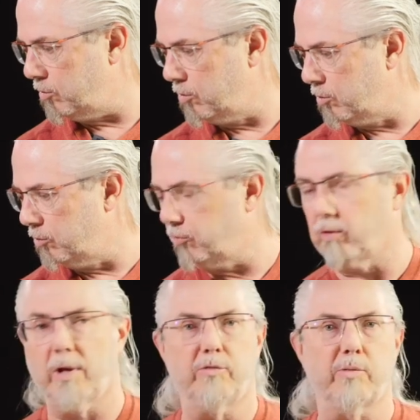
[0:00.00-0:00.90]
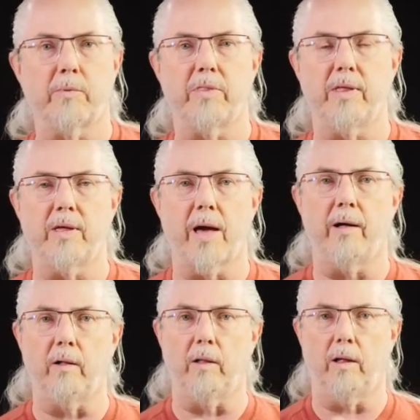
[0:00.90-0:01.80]
used some of the
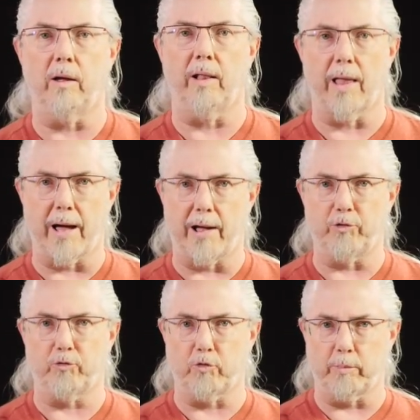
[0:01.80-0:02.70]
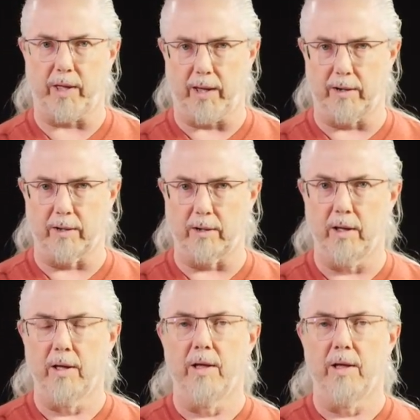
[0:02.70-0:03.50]
L glass from Canon